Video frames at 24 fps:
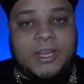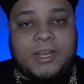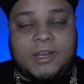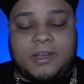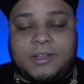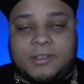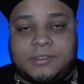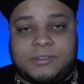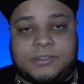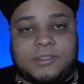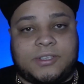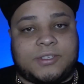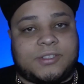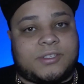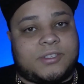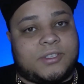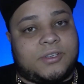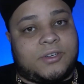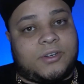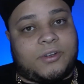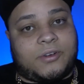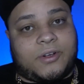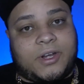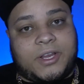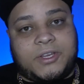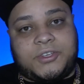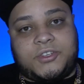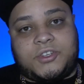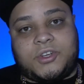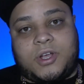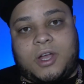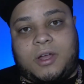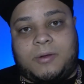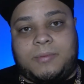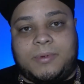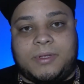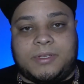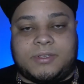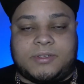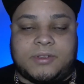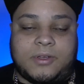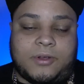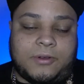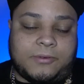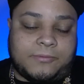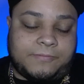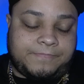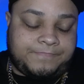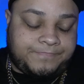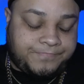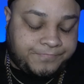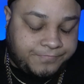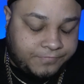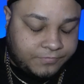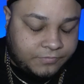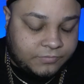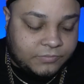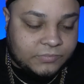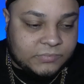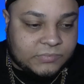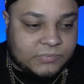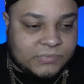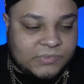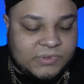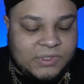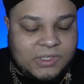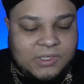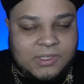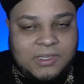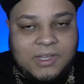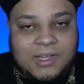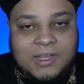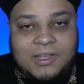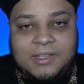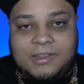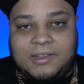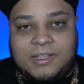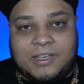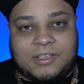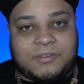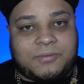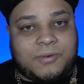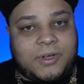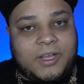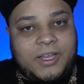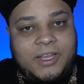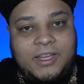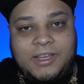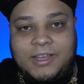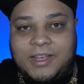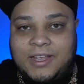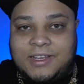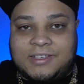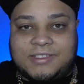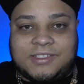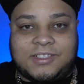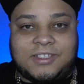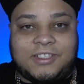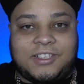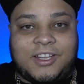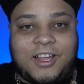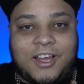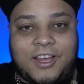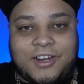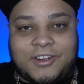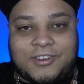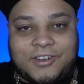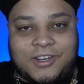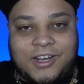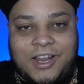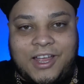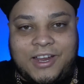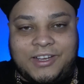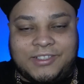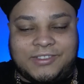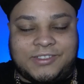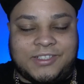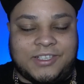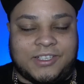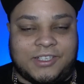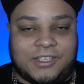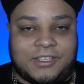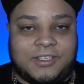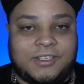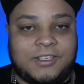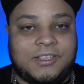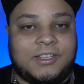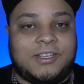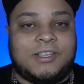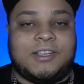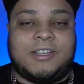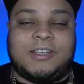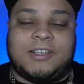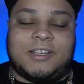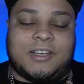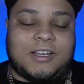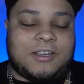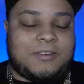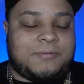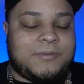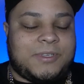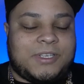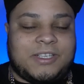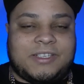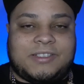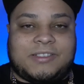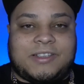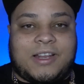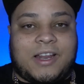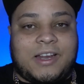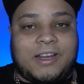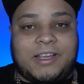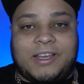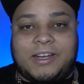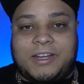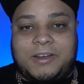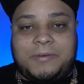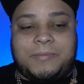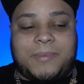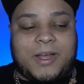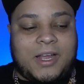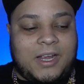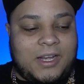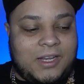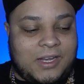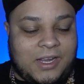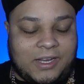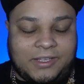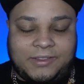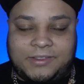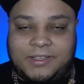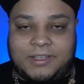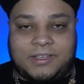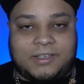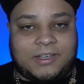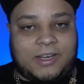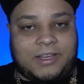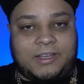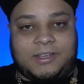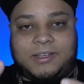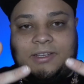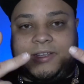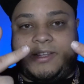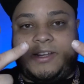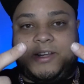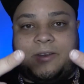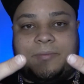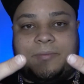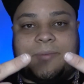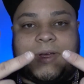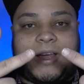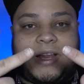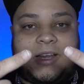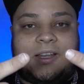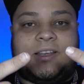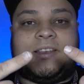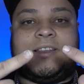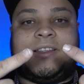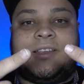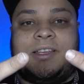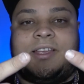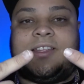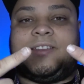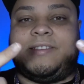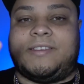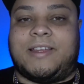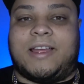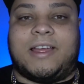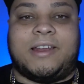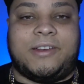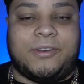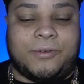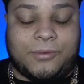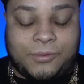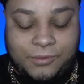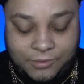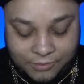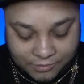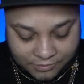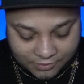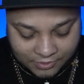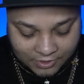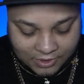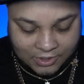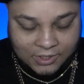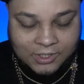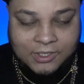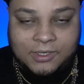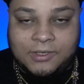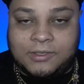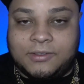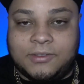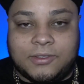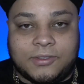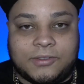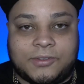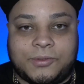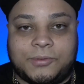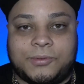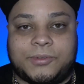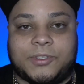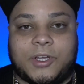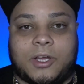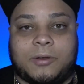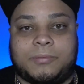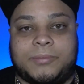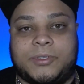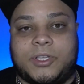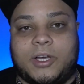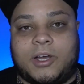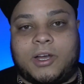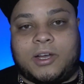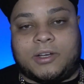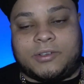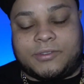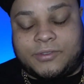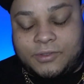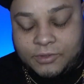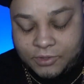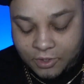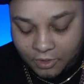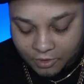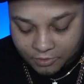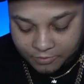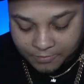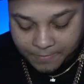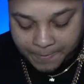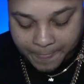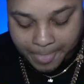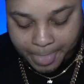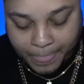Inc. does a great job. So that's why he has a lot of clientele. I mean, it's like Grimal, I think like Grimal and Daniel, top dogs. So